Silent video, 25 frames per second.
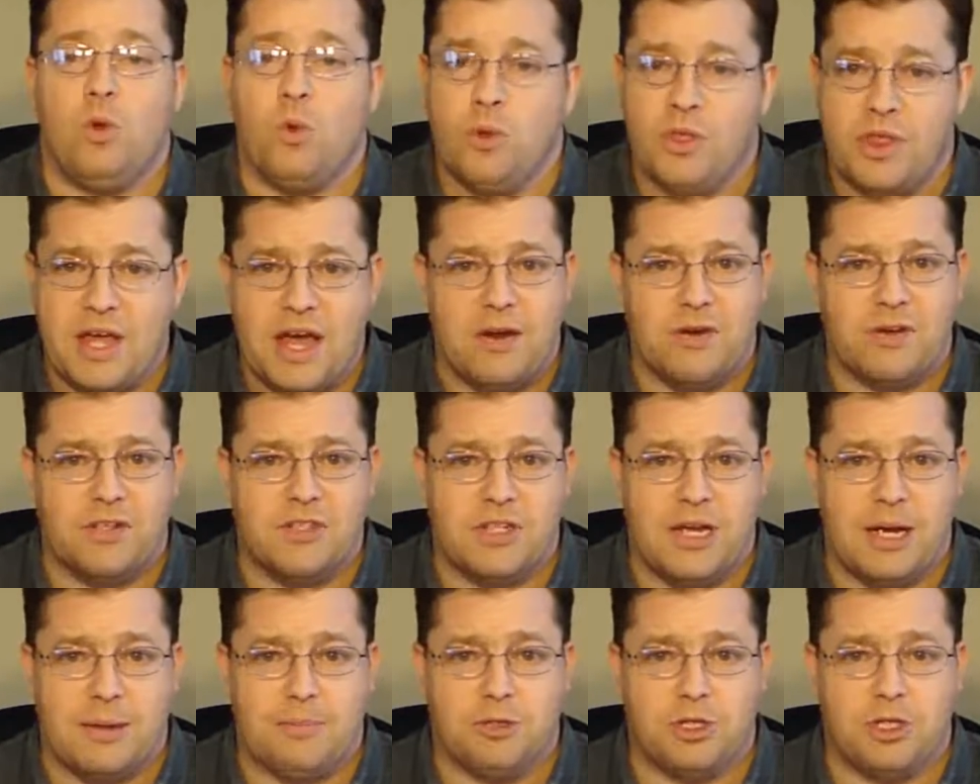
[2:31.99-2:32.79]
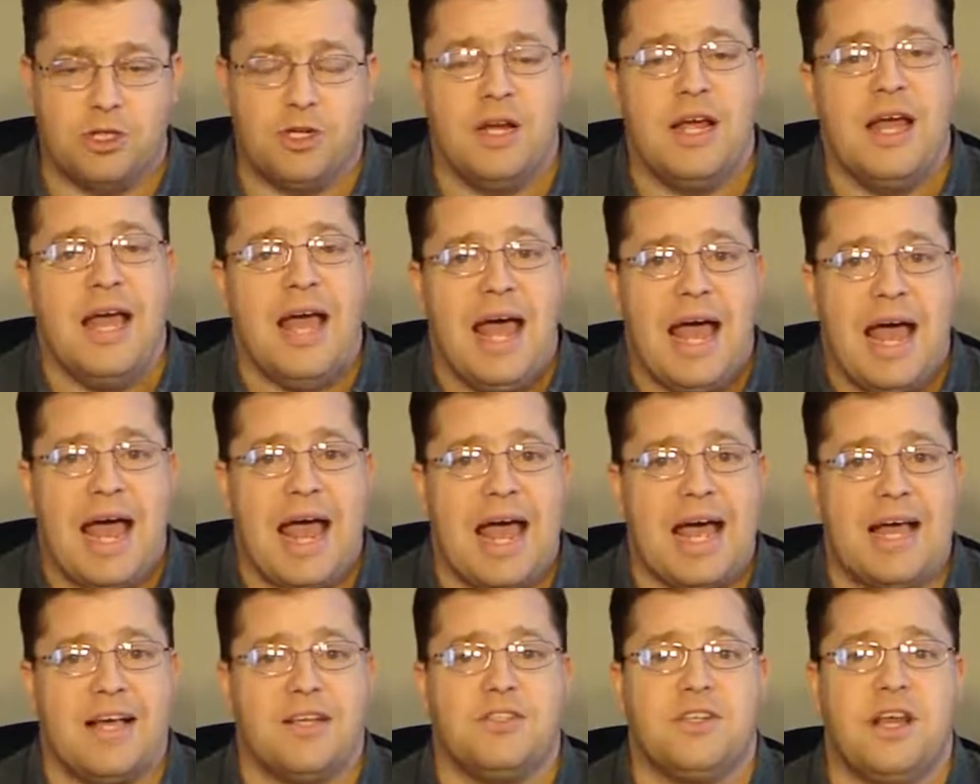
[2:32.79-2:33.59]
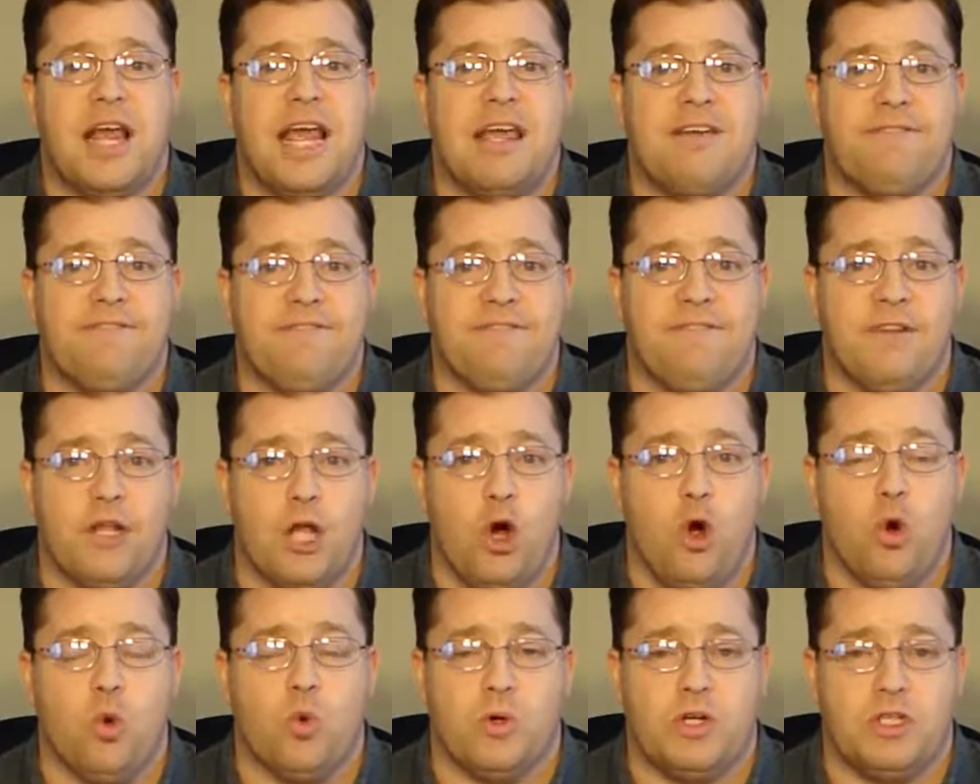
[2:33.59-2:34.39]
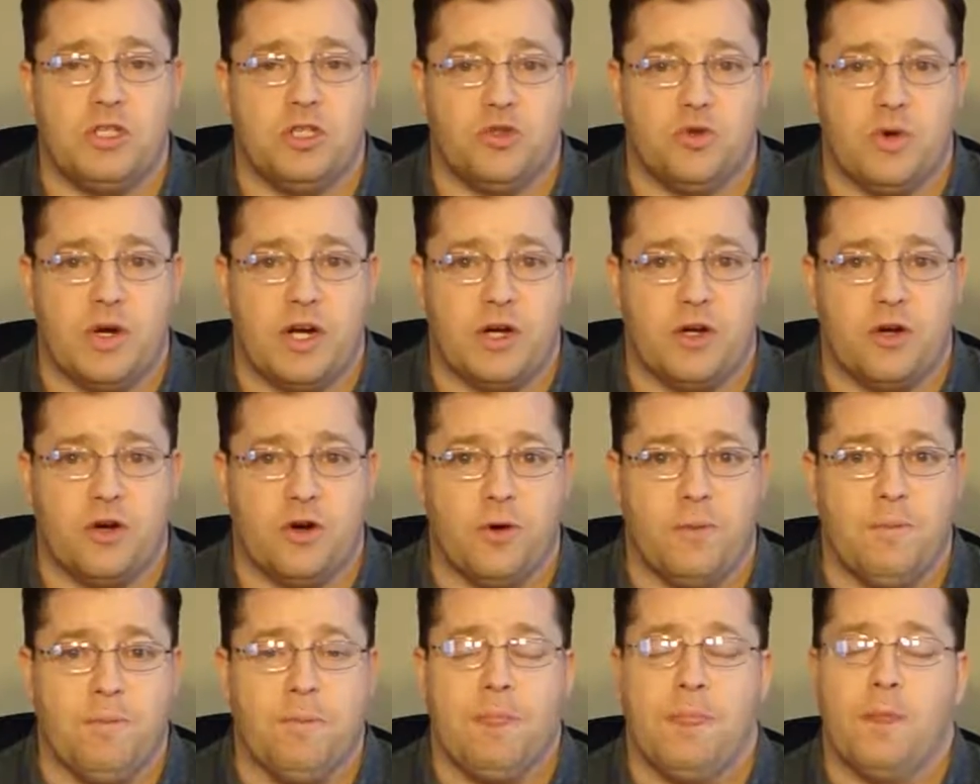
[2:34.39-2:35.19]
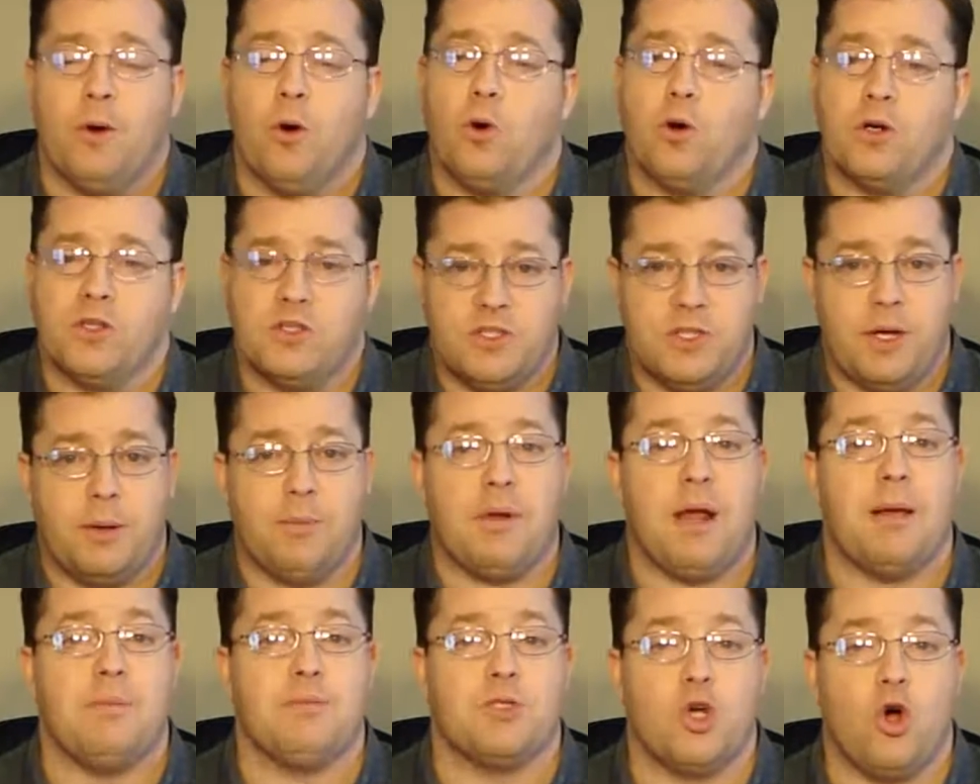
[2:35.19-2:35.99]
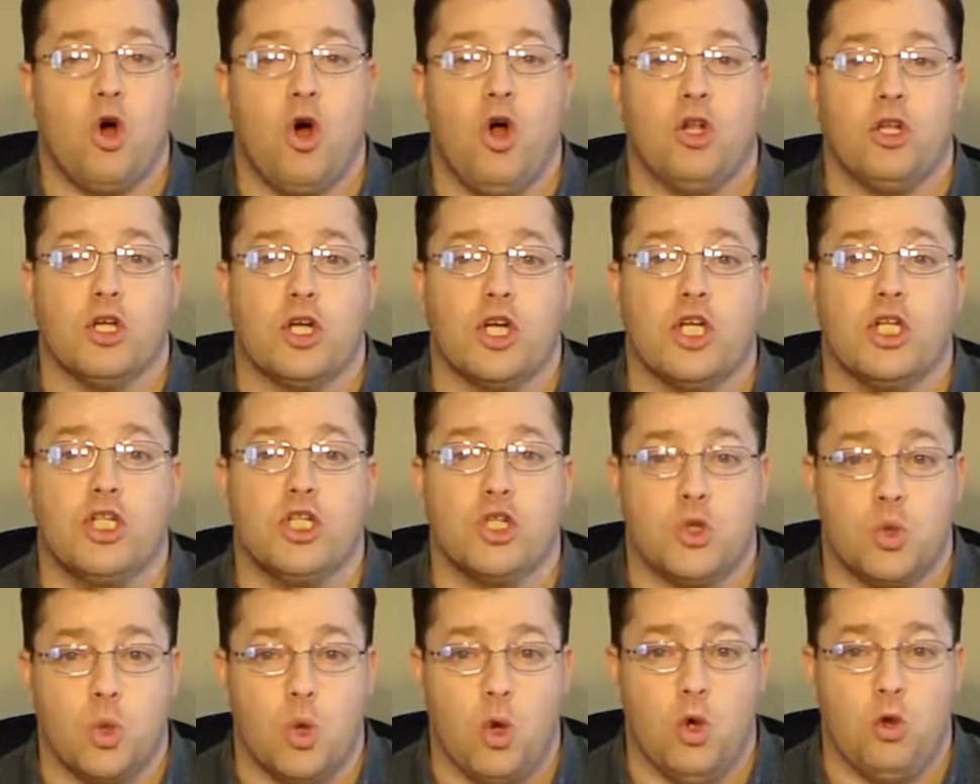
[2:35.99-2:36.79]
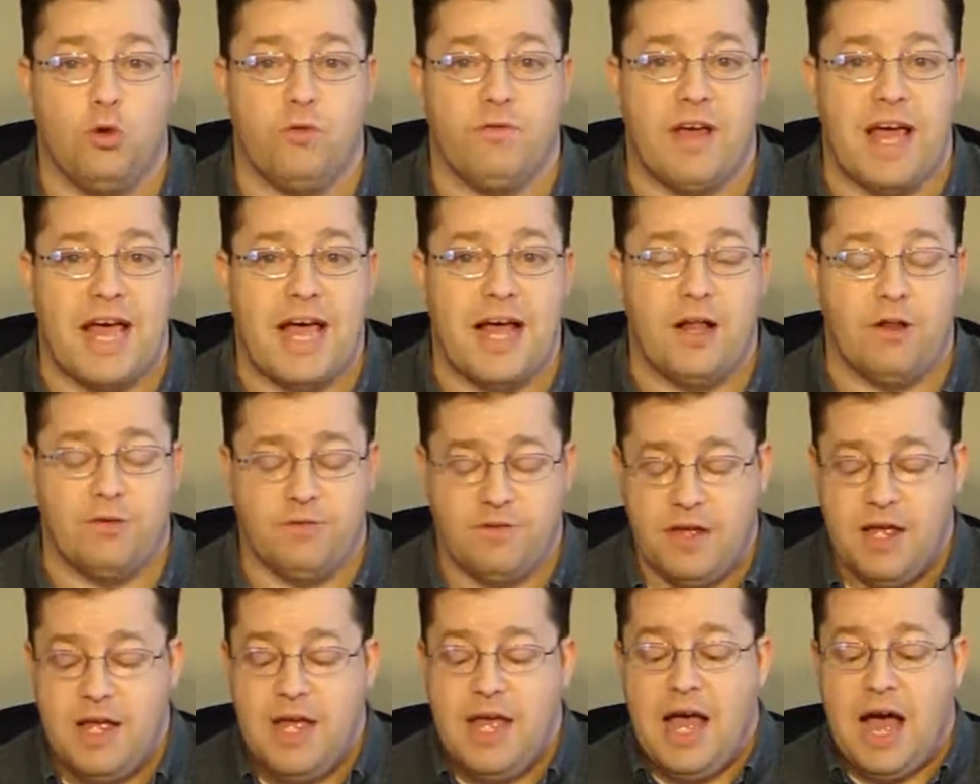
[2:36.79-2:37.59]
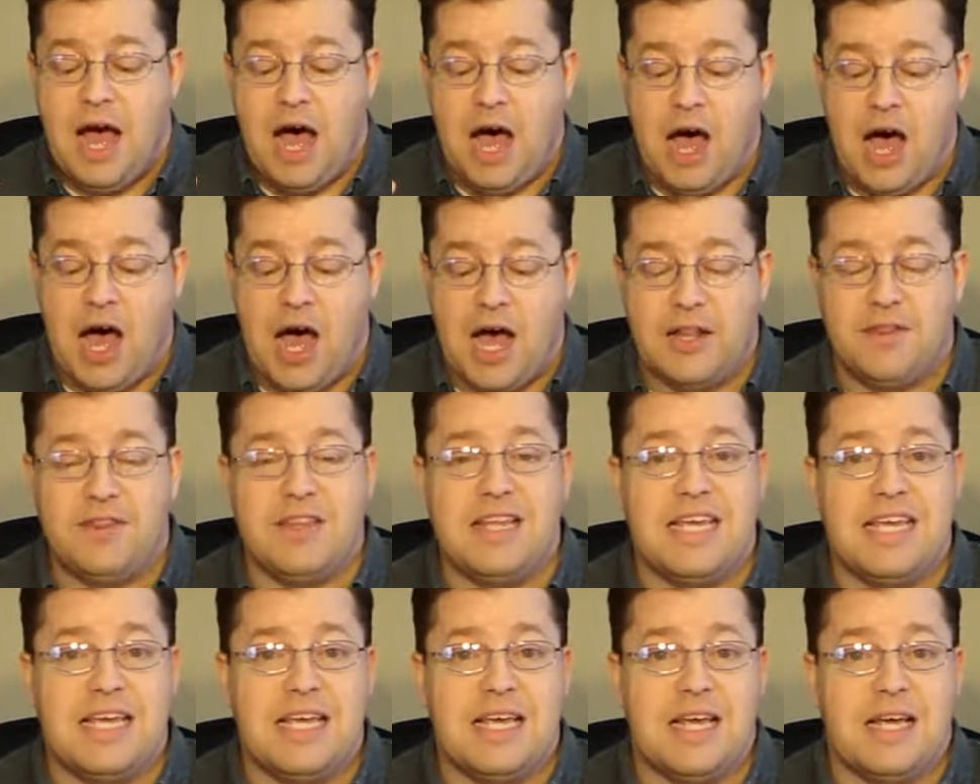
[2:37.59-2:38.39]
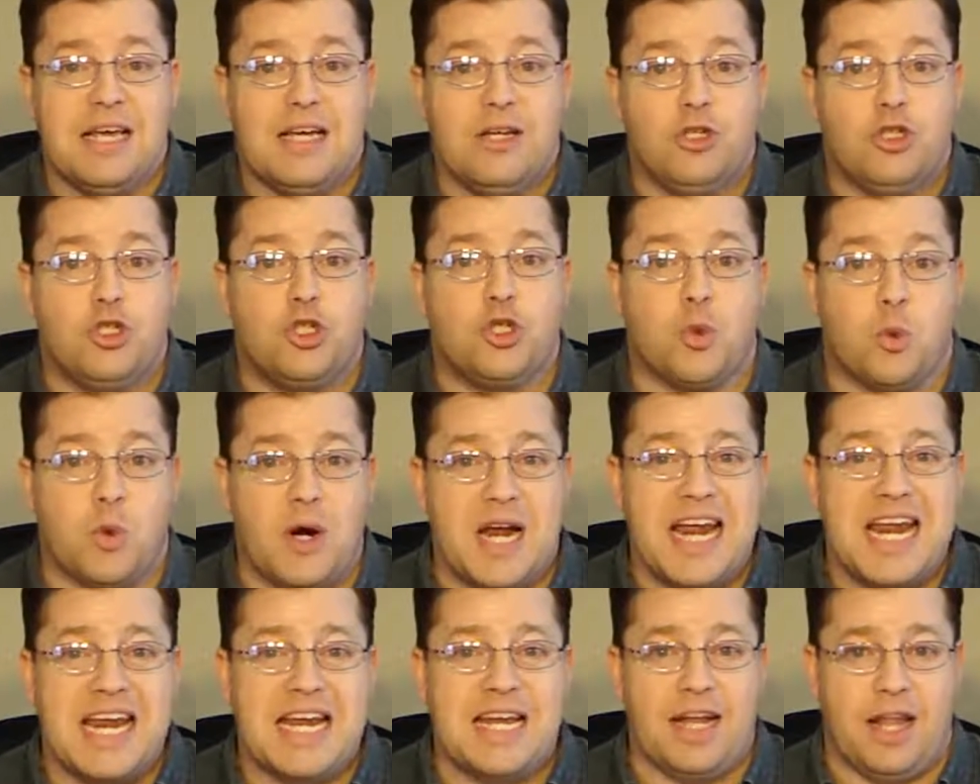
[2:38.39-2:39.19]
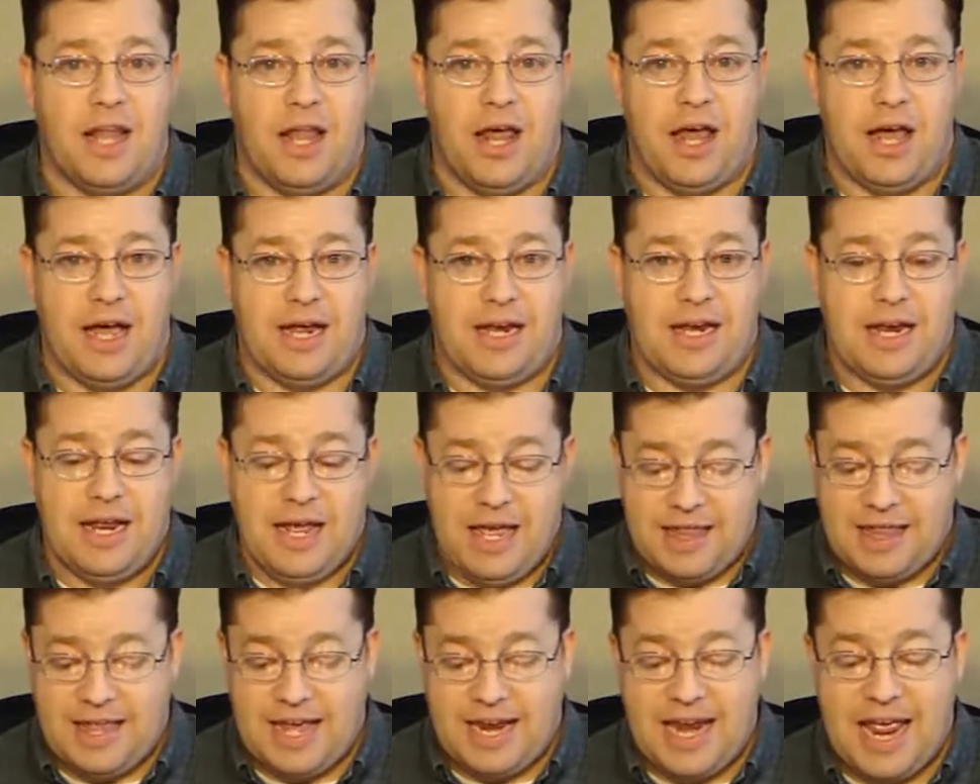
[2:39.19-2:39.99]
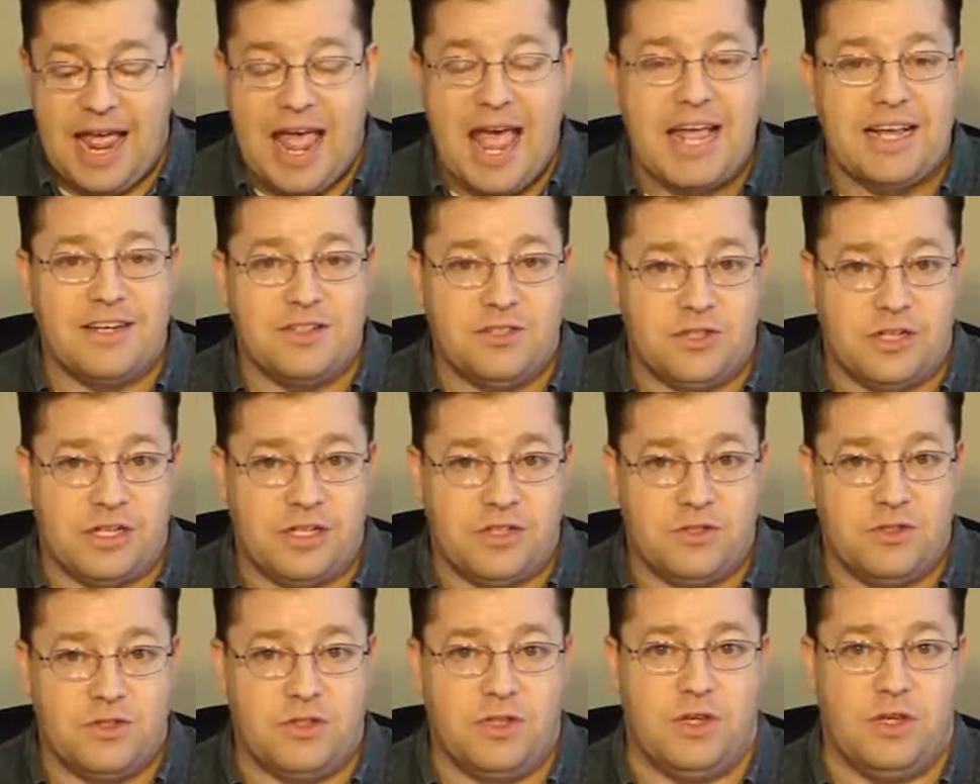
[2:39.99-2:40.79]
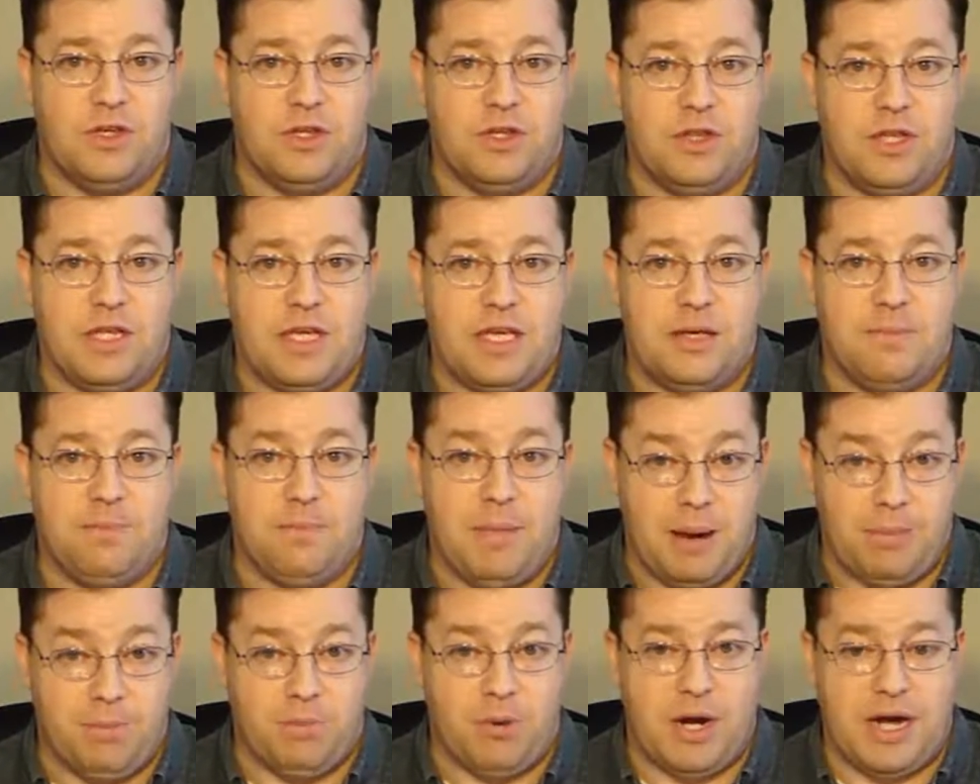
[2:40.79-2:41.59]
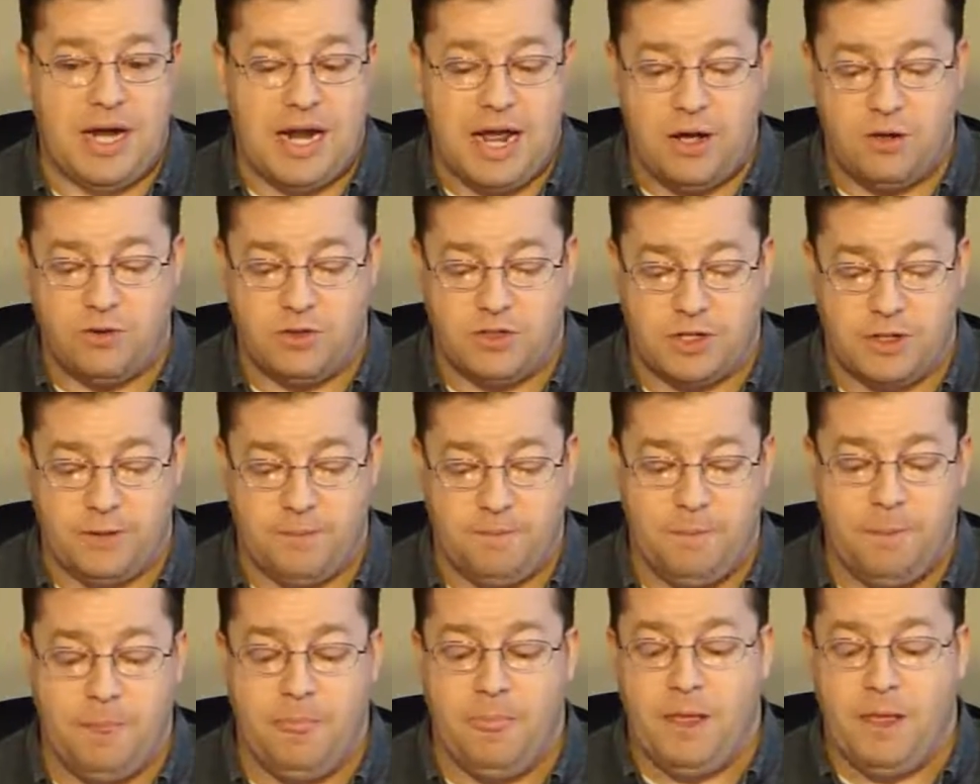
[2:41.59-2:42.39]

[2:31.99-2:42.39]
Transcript: without exception, has a flow restrictor, or it's sometimes called a control valve, on the drain line that exits the membrane housing.